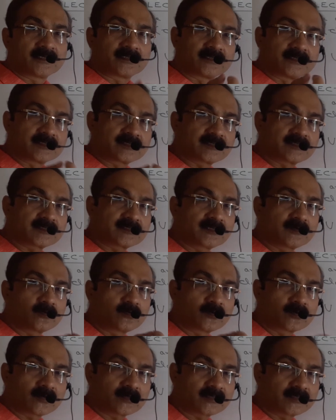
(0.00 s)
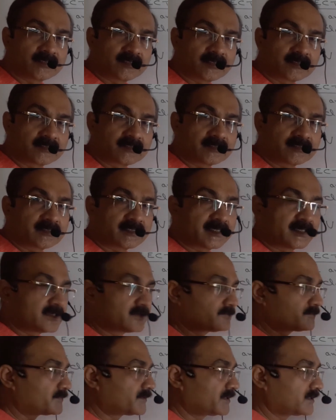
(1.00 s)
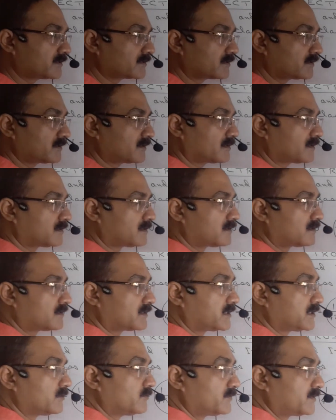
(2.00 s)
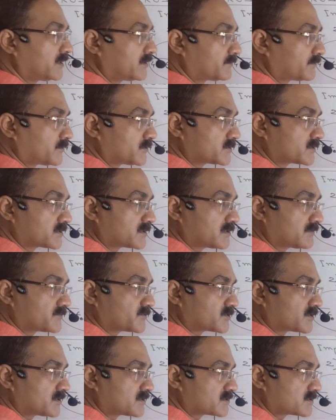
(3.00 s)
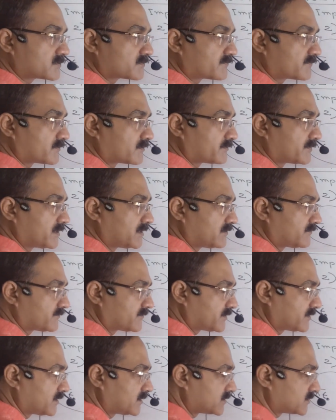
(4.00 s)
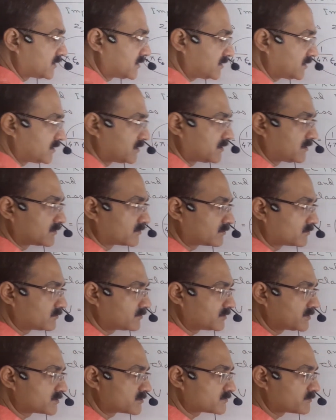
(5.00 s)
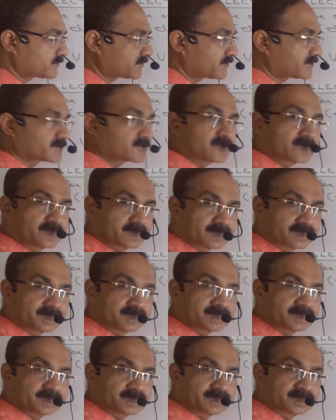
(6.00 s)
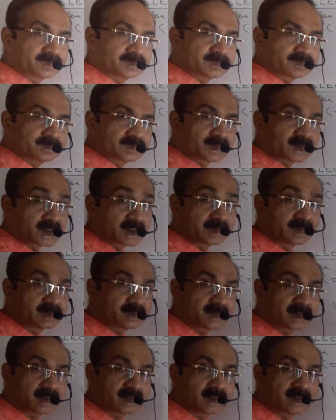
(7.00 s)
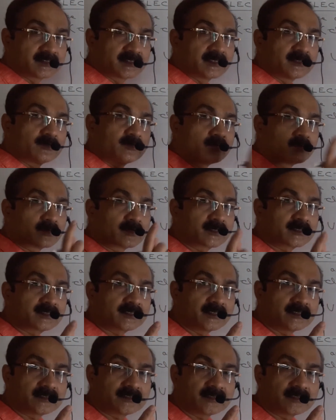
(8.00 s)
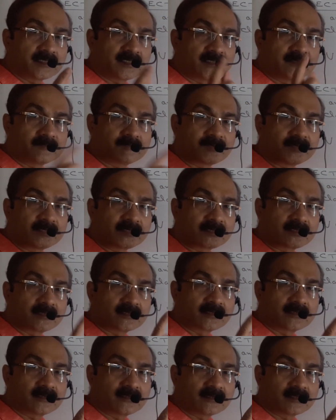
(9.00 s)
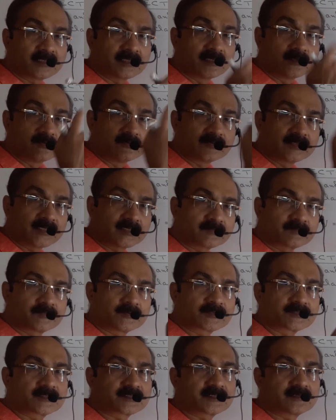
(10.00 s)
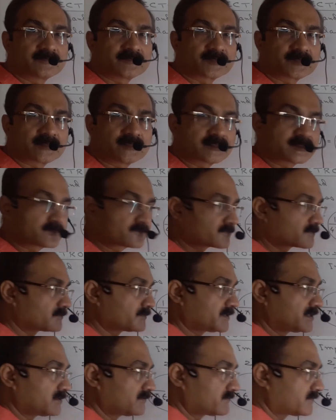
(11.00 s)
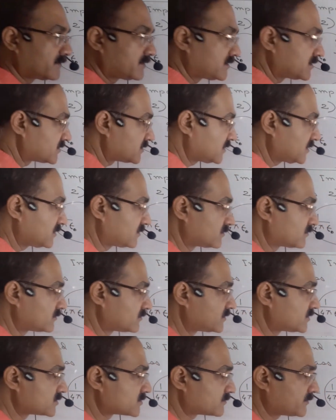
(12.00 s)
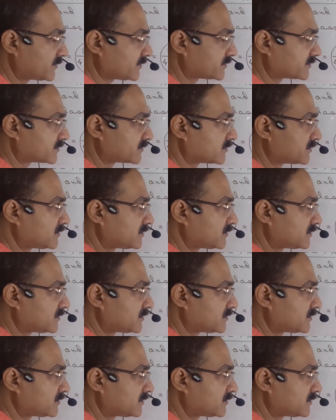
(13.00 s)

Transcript: This is the work done in bringing a unit positive charge from infinity to this point. Remember? Work done in bringing a unit positive charge from infinity to this point.